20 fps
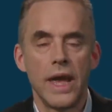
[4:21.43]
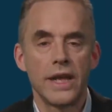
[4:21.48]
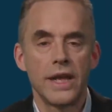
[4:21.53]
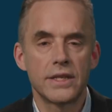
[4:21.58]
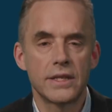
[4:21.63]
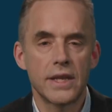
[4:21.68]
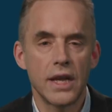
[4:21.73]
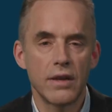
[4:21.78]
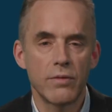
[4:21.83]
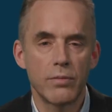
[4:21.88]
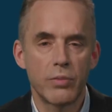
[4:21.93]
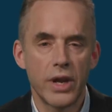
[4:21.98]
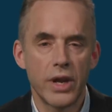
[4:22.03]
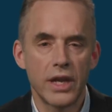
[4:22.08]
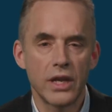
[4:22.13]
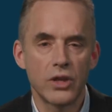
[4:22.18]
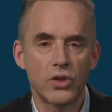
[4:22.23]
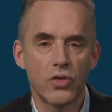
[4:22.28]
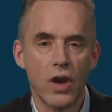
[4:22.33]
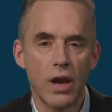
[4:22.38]
Instead of
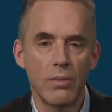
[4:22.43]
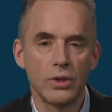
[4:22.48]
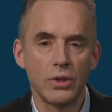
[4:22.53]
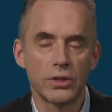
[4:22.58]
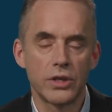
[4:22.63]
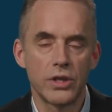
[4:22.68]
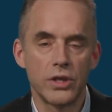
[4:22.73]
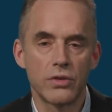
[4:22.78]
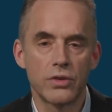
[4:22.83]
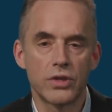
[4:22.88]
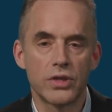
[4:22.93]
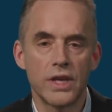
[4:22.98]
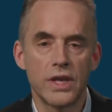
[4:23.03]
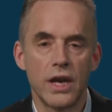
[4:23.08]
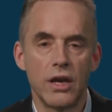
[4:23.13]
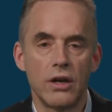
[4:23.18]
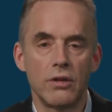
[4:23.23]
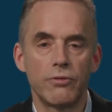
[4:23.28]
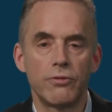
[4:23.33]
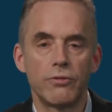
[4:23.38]
bringing trouble to
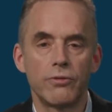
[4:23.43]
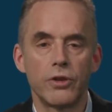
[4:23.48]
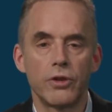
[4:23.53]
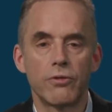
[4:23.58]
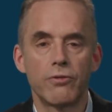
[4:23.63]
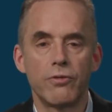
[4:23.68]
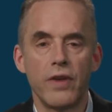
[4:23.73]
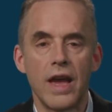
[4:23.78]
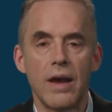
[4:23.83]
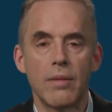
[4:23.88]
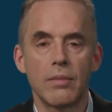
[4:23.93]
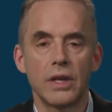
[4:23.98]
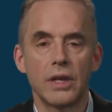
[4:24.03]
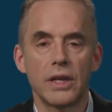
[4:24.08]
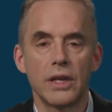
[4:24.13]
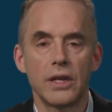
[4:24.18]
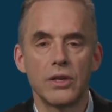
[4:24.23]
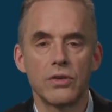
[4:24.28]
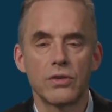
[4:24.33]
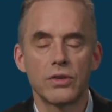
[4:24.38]
yourself, your
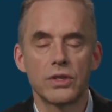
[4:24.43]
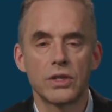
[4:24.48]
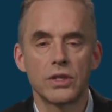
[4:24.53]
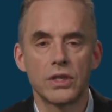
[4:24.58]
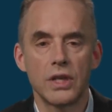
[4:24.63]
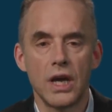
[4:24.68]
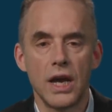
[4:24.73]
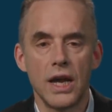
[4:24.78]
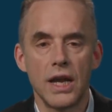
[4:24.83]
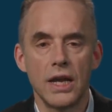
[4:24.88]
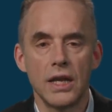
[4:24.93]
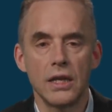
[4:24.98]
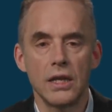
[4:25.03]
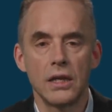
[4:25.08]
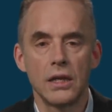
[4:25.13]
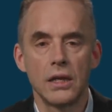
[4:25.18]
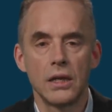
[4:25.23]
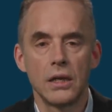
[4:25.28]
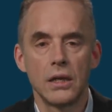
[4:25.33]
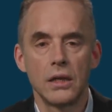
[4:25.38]
family, and your
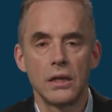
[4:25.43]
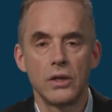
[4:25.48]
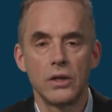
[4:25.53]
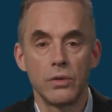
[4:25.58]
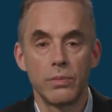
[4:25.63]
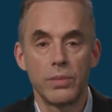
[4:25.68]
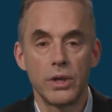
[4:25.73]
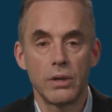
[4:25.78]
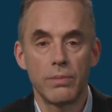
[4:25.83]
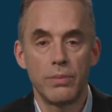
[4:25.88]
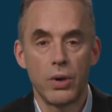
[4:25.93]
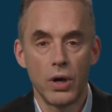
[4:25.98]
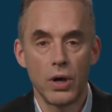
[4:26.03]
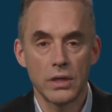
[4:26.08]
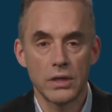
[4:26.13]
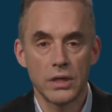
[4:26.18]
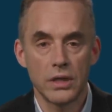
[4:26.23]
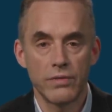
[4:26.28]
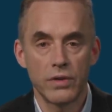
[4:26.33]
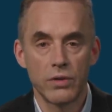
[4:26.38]
society, you'll be a
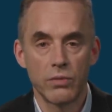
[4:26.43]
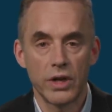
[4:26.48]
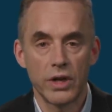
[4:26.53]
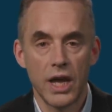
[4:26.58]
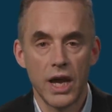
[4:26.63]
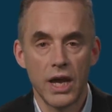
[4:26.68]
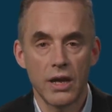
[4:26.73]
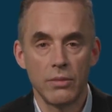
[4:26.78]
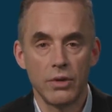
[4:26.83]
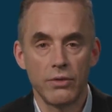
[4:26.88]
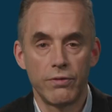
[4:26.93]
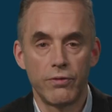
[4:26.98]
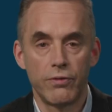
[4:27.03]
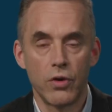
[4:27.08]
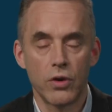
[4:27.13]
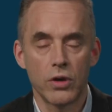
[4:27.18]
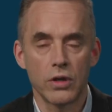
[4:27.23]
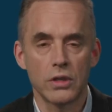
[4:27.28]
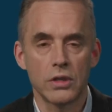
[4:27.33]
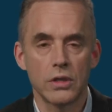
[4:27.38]
positive and reliable
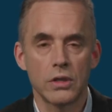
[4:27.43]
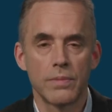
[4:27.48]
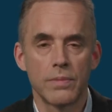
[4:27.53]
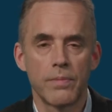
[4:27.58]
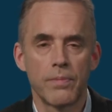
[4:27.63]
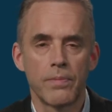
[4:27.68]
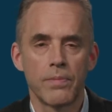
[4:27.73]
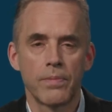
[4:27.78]
force.